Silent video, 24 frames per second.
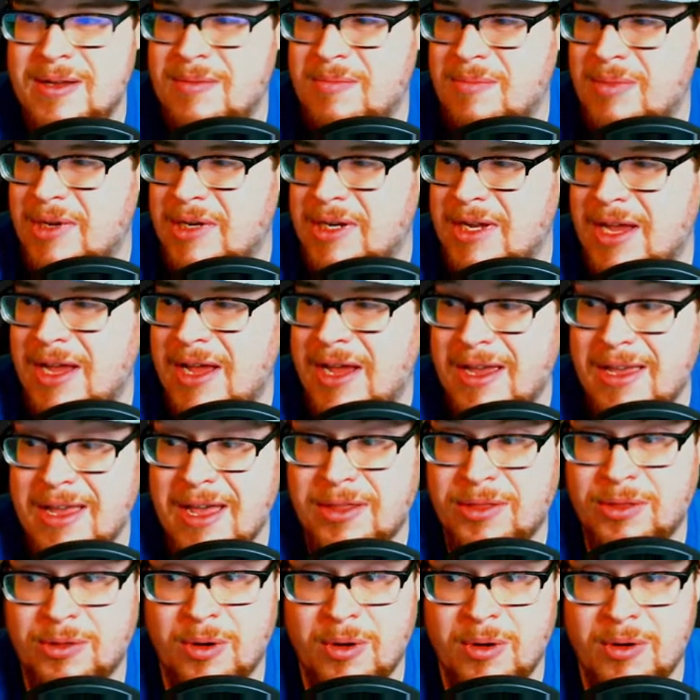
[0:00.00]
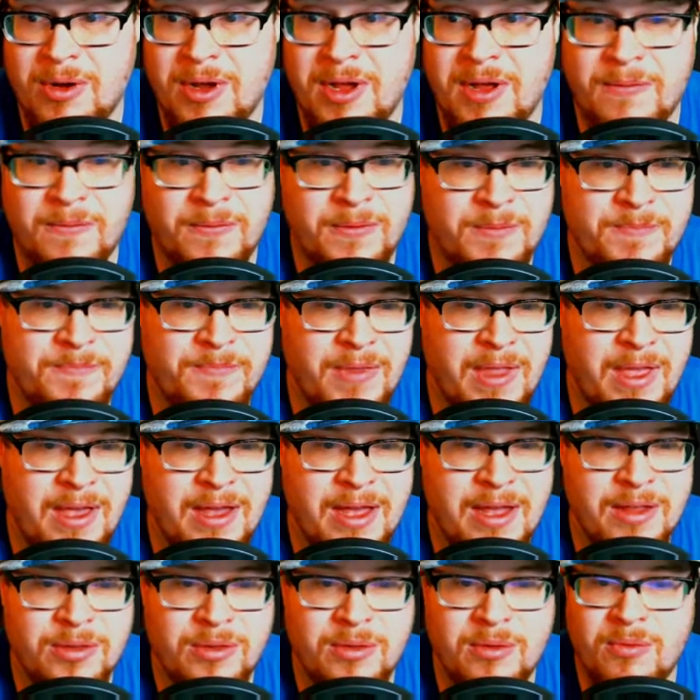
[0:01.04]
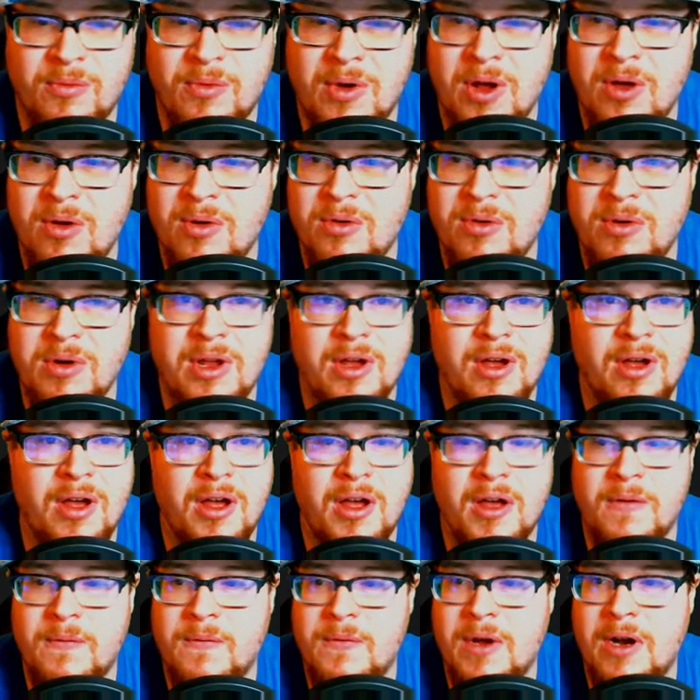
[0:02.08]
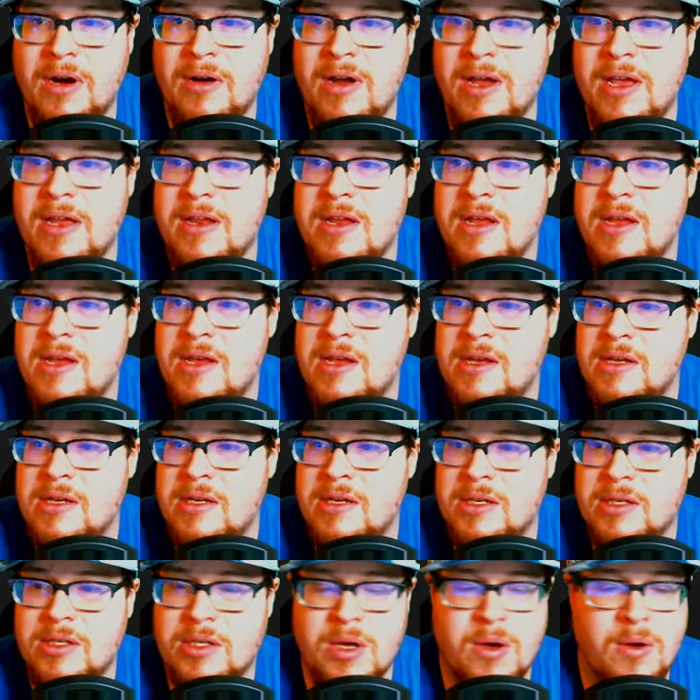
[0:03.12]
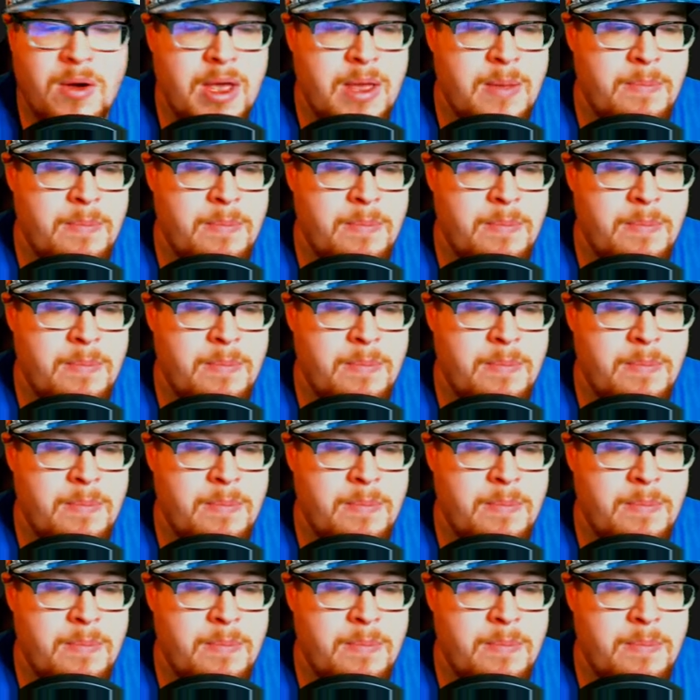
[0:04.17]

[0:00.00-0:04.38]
But uh, I got thrown off. I got thrown off. All right. So a